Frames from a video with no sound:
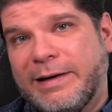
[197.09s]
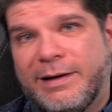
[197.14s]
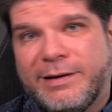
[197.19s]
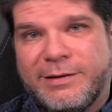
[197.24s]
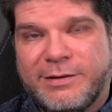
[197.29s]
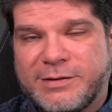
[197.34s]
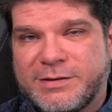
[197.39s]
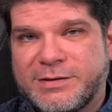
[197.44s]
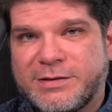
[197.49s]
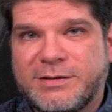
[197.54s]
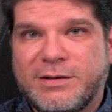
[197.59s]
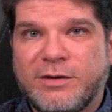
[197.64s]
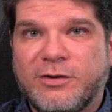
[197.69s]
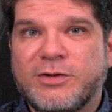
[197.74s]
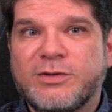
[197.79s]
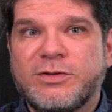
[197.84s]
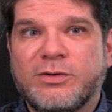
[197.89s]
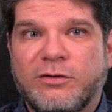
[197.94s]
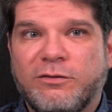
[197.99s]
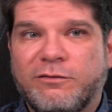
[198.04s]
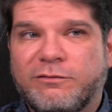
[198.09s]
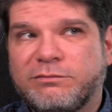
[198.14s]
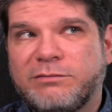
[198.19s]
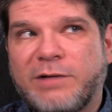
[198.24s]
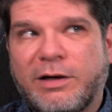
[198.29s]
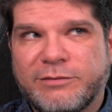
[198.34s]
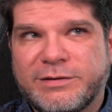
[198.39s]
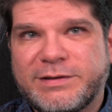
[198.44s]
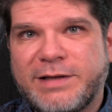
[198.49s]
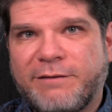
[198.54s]
and there's a series of
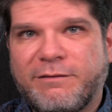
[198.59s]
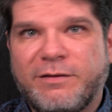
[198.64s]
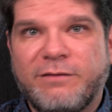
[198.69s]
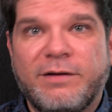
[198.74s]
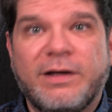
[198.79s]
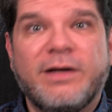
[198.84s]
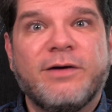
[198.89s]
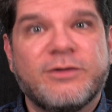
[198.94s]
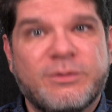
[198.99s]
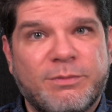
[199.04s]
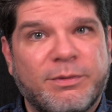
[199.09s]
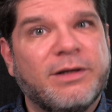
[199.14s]
now seven videos,